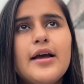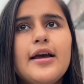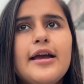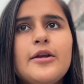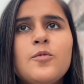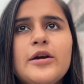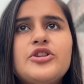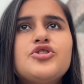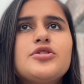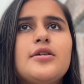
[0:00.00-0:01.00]
in
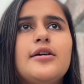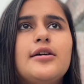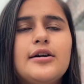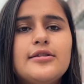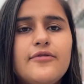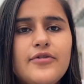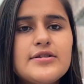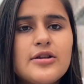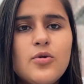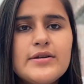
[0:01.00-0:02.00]
which the
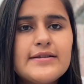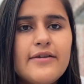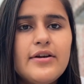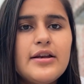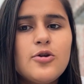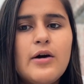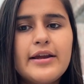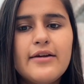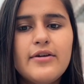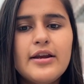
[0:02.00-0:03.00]
first clue is given. You are
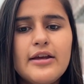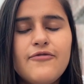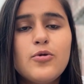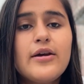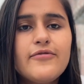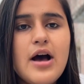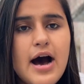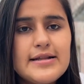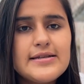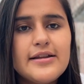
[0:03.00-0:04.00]
given, if you give the
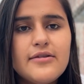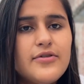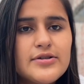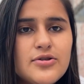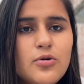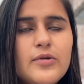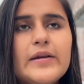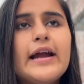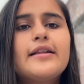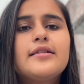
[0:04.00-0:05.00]
answer in the first clue, you will
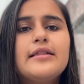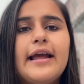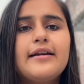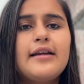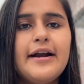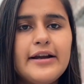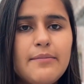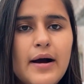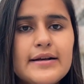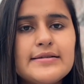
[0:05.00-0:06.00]
get 90
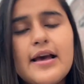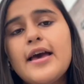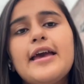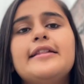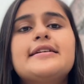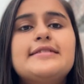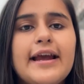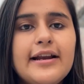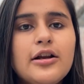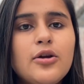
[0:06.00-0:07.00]
marks. In the
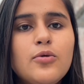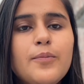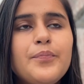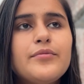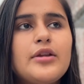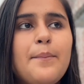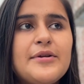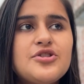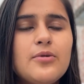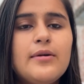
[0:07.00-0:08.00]
second clue, a
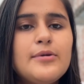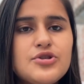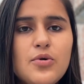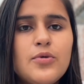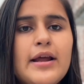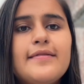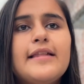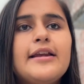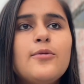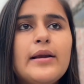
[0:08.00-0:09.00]
picture will be shown, and
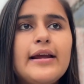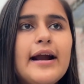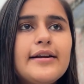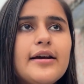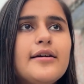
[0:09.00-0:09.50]
then you will get